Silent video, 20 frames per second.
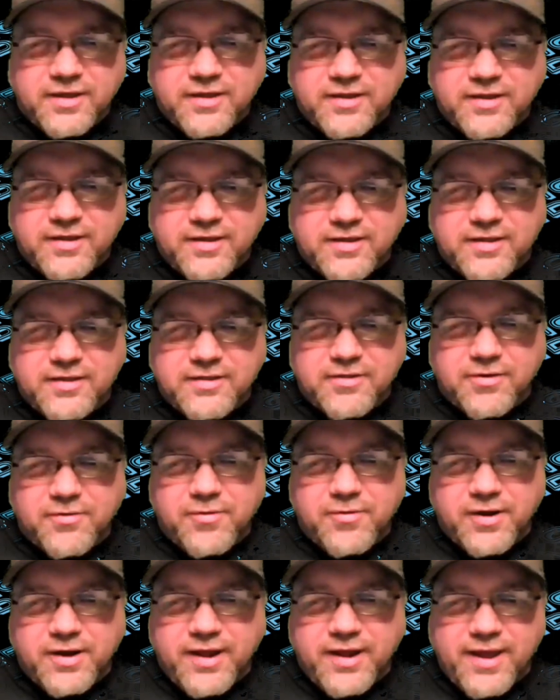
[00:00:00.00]
He
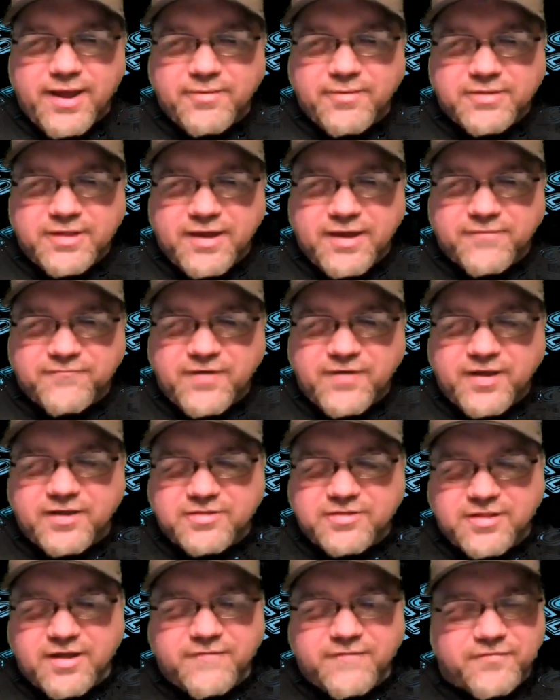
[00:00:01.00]
don't want to hang with that
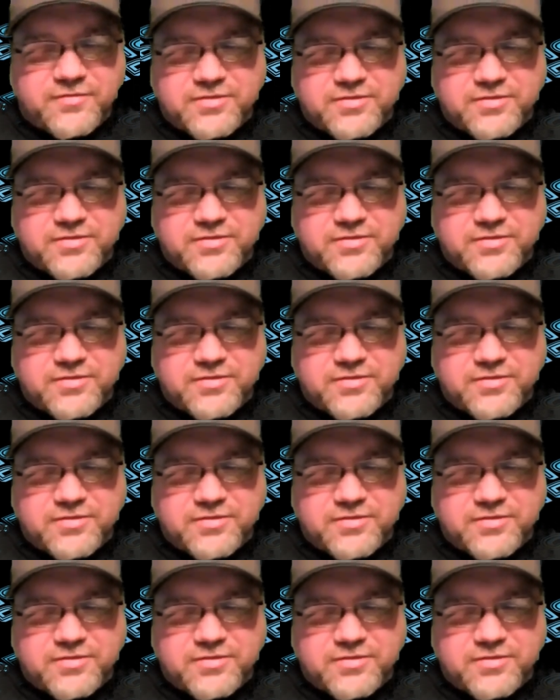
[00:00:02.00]
fake stuff